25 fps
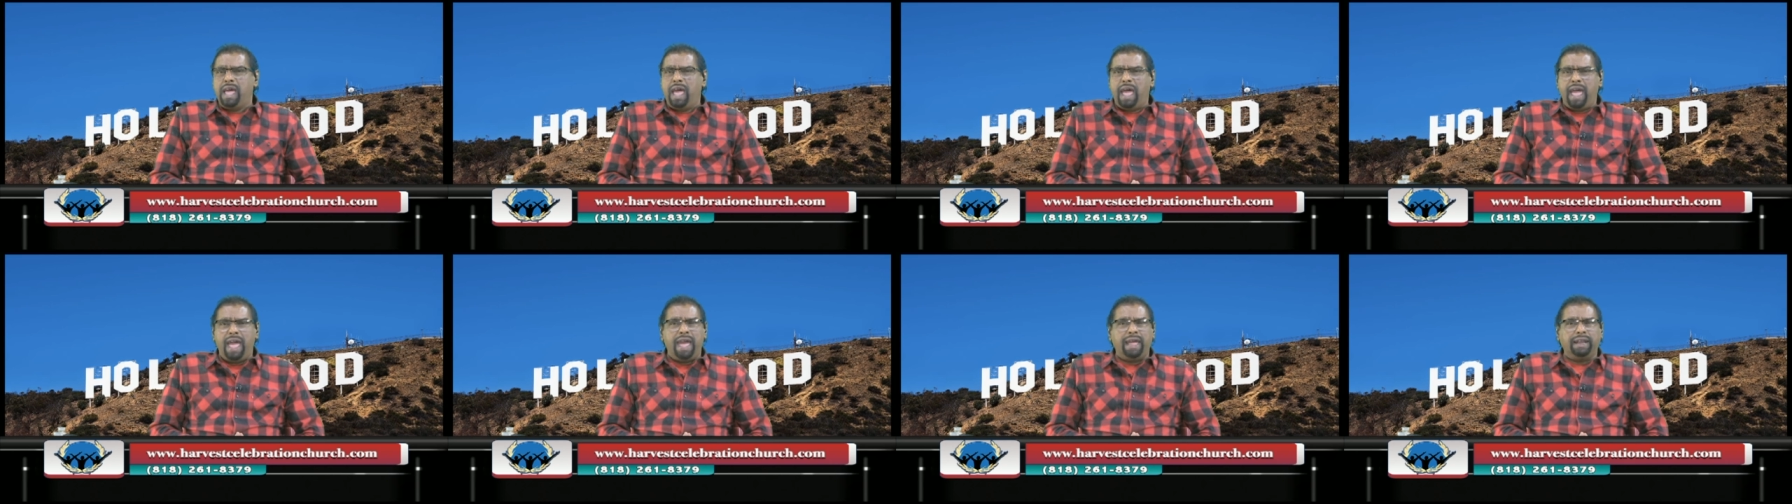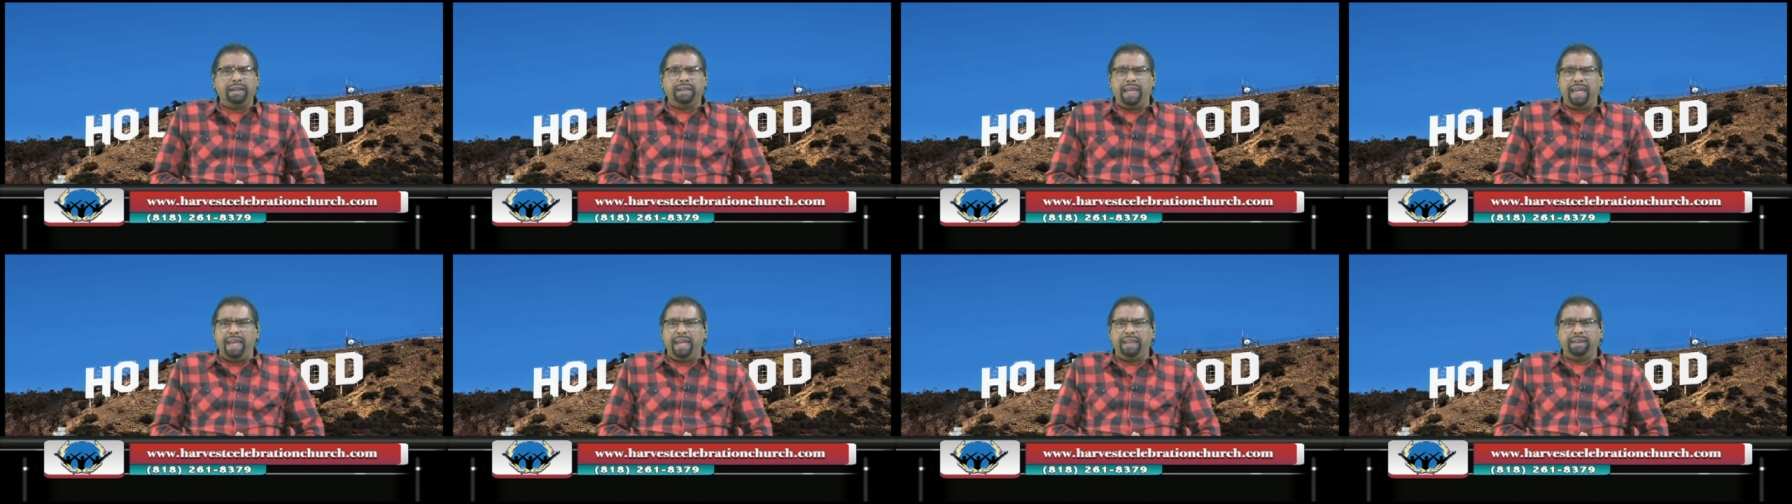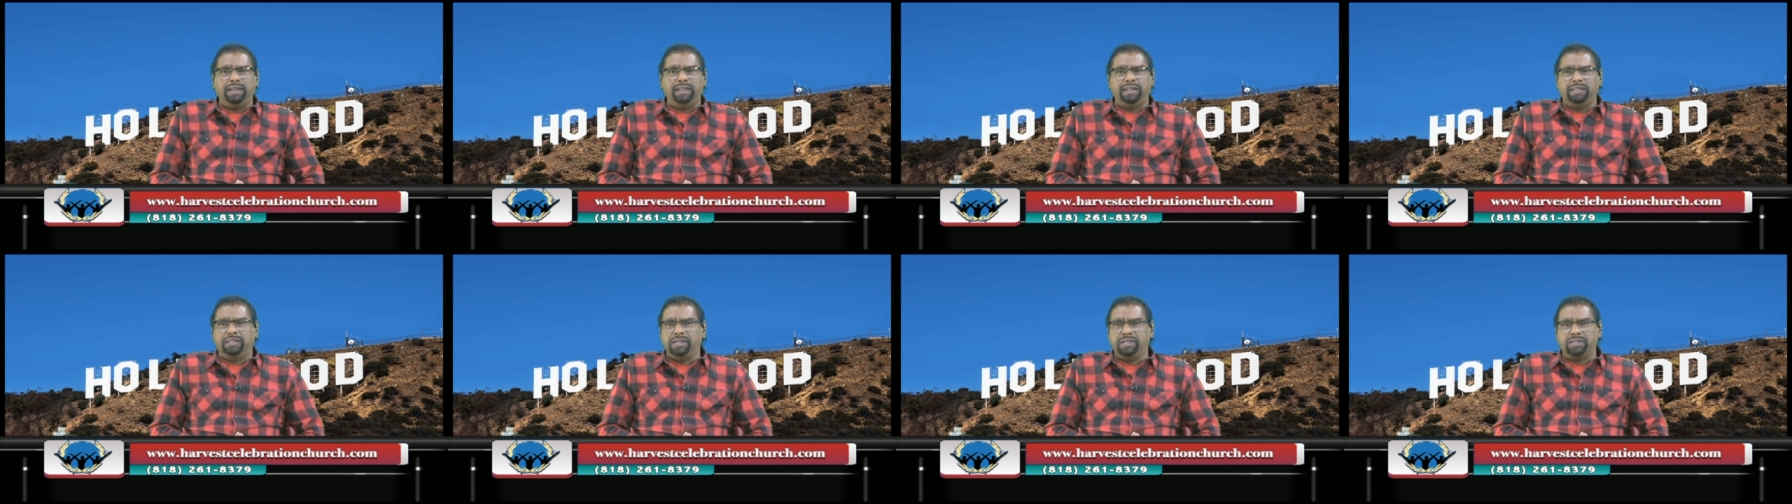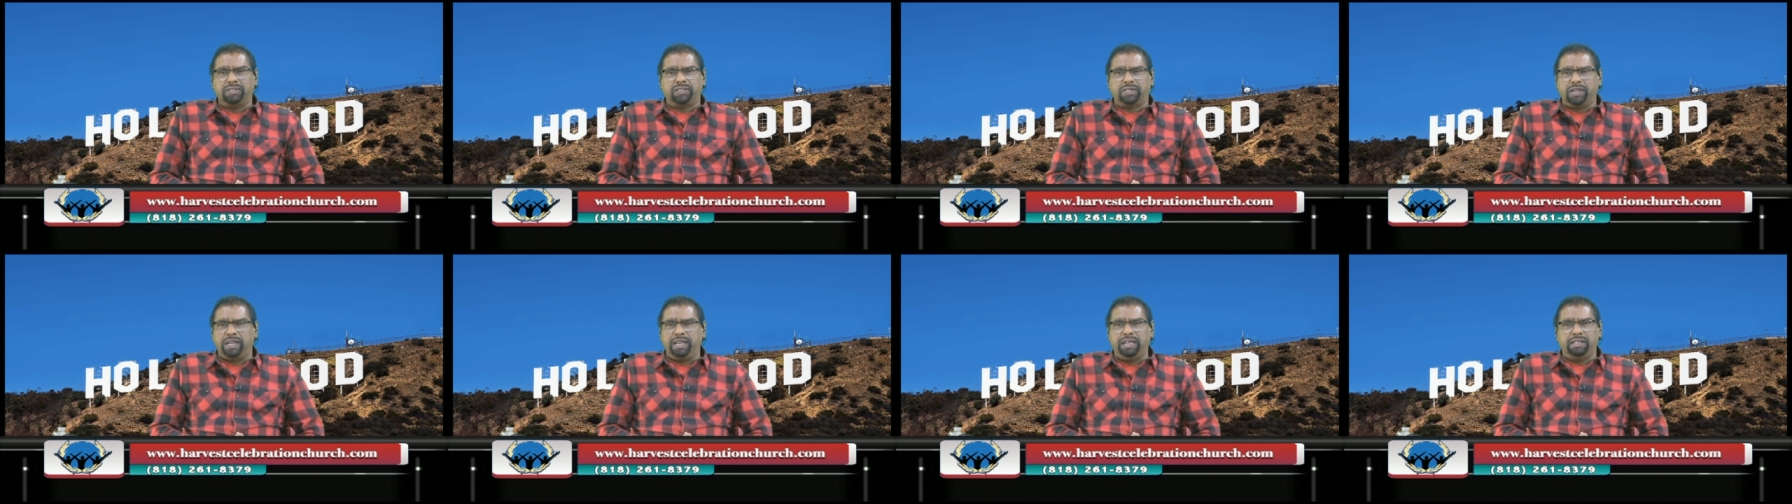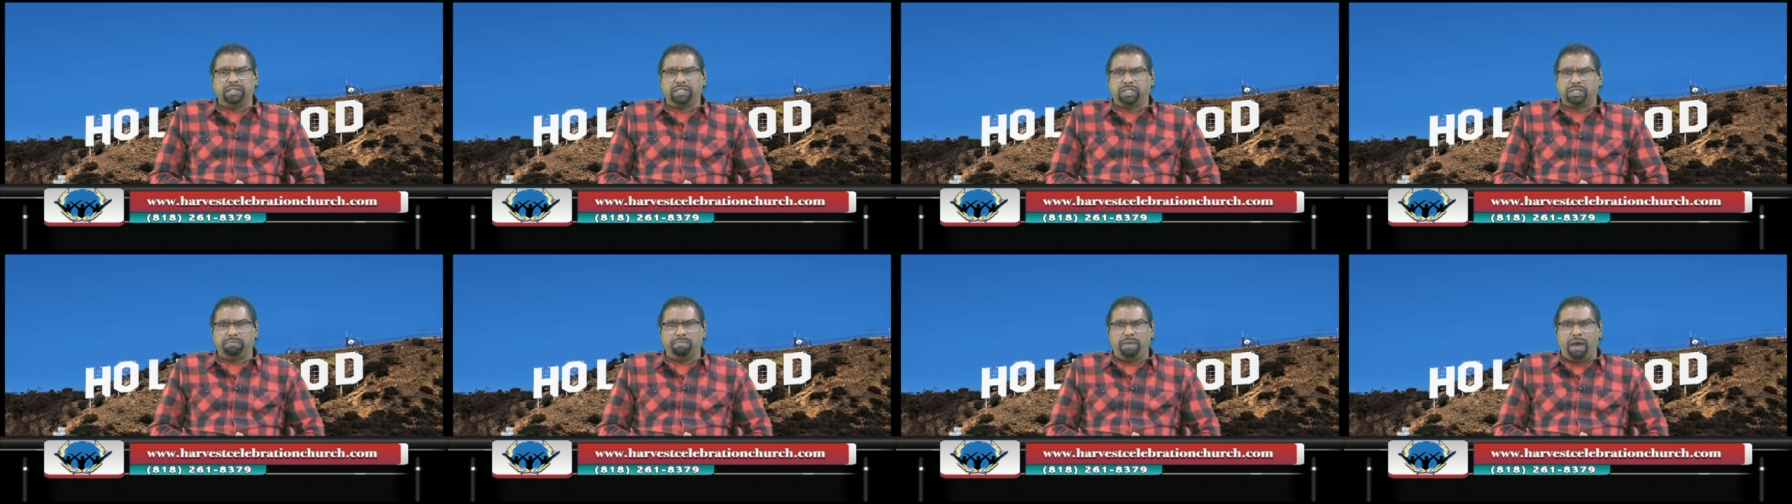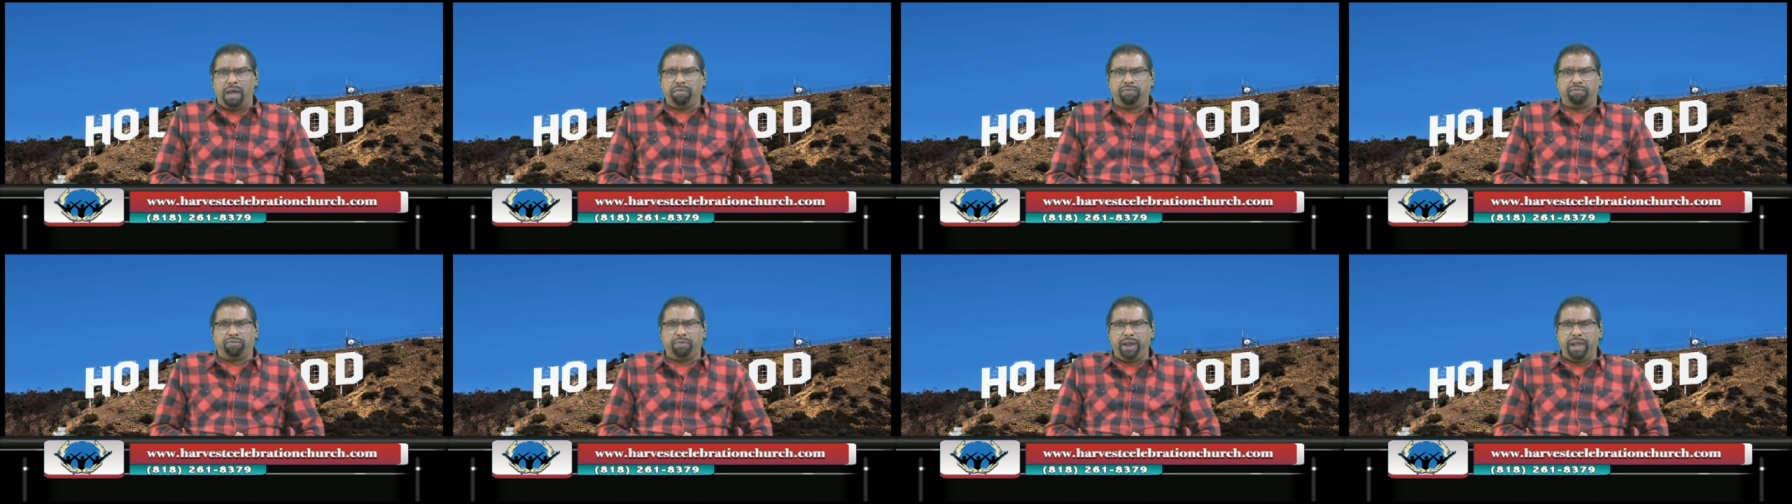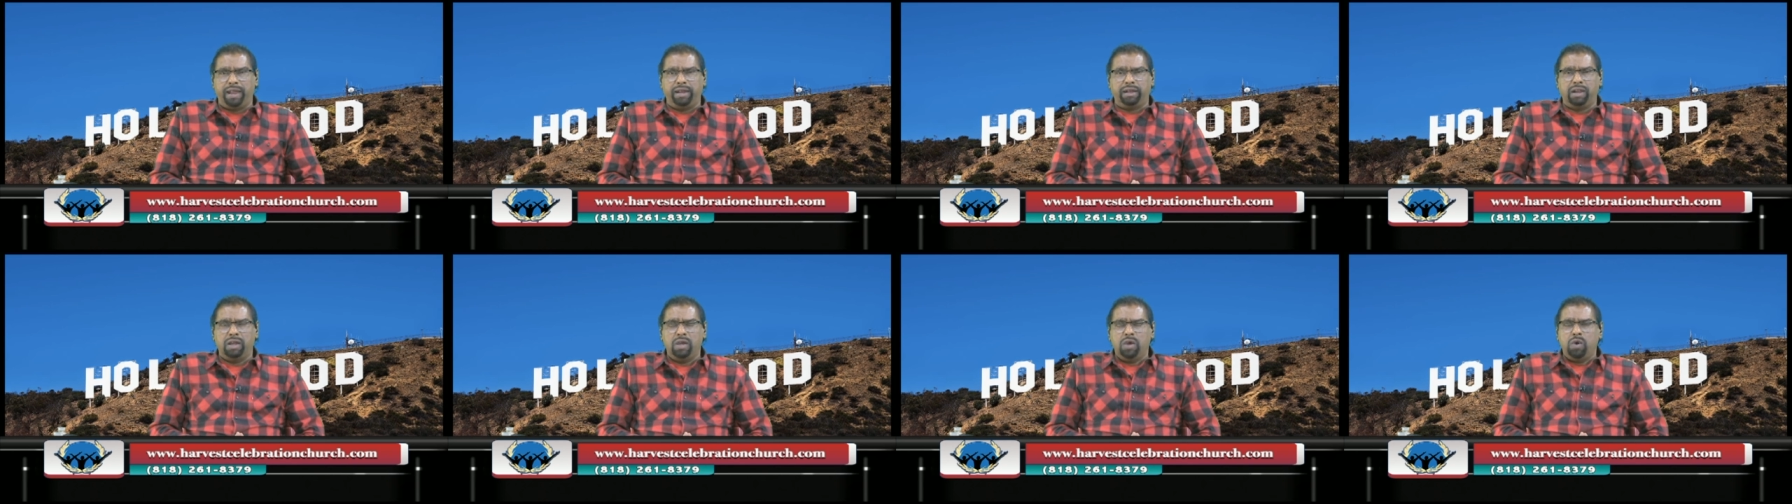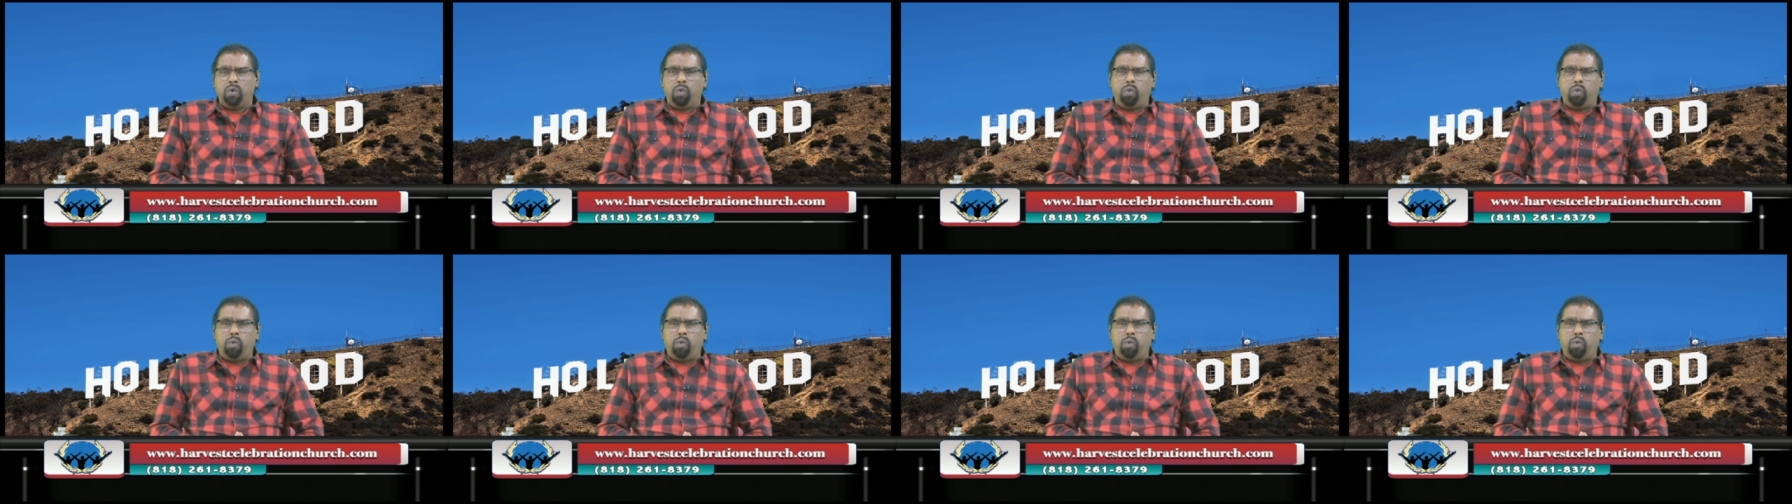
and any disease, my friend.